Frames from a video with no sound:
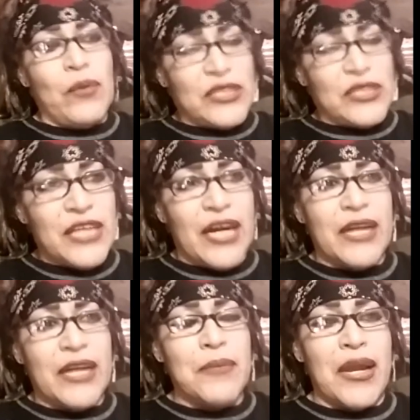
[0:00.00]
one
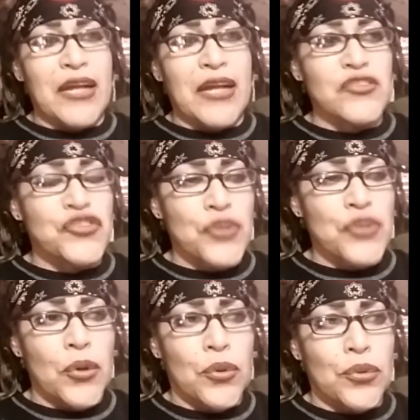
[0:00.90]
time, and
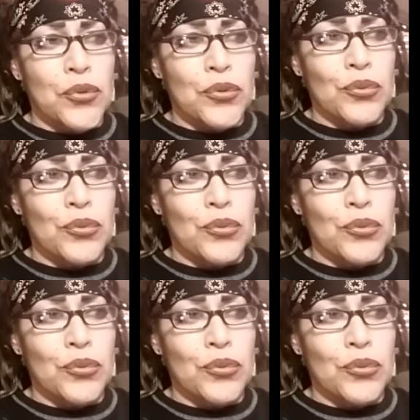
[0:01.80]
so...